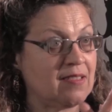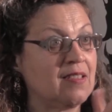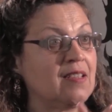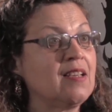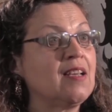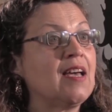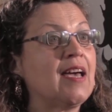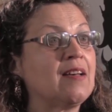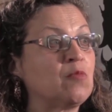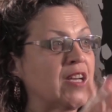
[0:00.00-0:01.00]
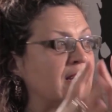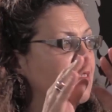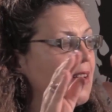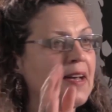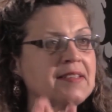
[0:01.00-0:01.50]
Okay. And we had
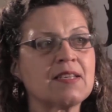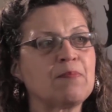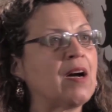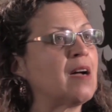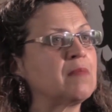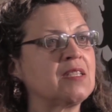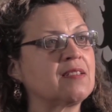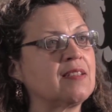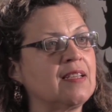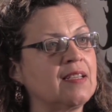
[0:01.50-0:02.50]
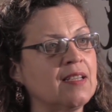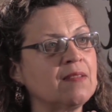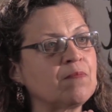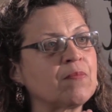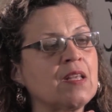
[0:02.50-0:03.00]
nice apartments
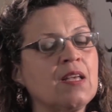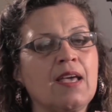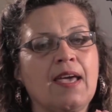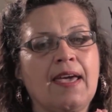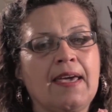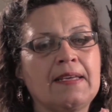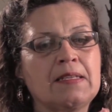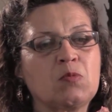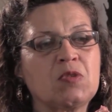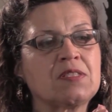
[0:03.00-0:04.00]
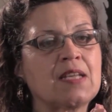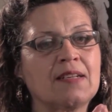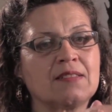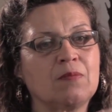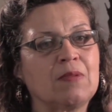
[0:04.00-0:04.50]
there, and we
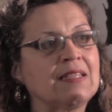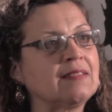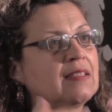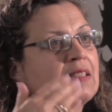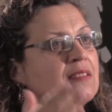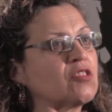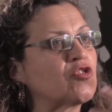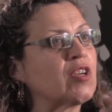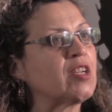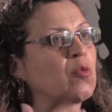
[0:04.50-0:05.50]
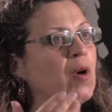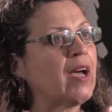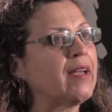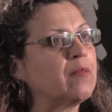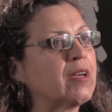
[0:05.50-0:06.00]
started blending in straight
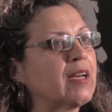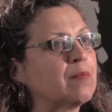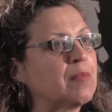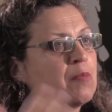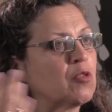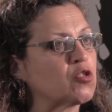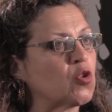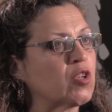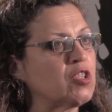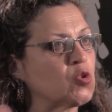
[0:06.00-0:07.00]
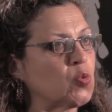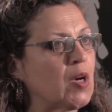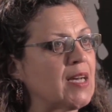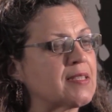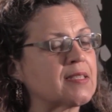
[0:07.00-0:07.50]
away. We had people talking to
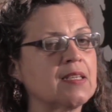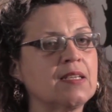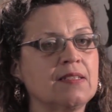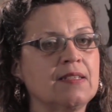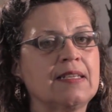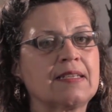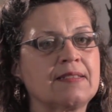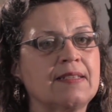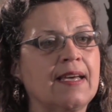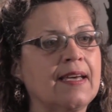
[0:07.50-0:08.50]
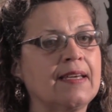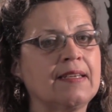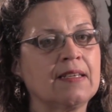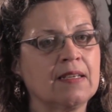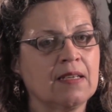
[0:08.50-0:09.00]
us the next
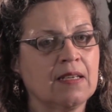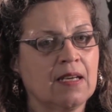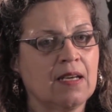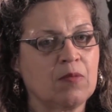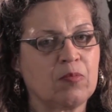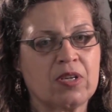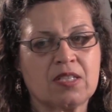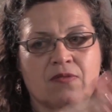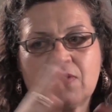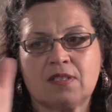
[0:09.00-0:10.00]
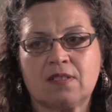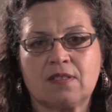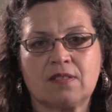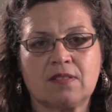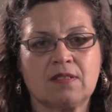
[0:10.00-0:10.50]
day, uh,
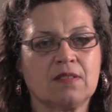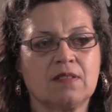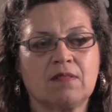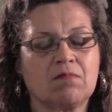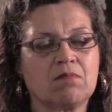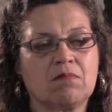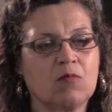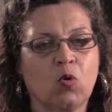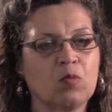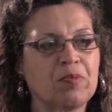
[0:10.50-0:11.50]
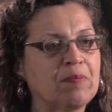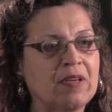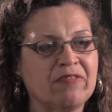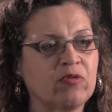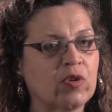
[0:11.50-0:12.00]
breakfast, uh, all
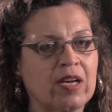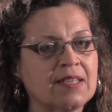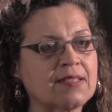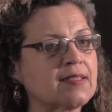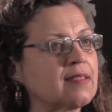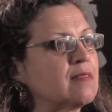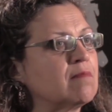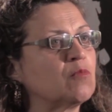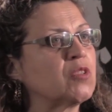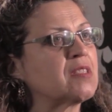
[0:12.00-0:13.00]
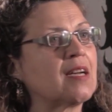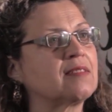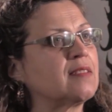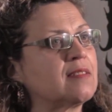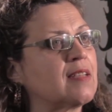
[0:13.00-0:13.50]
prepared for us, and we
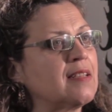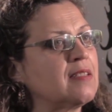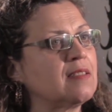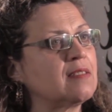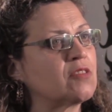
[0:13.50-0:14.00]
started studying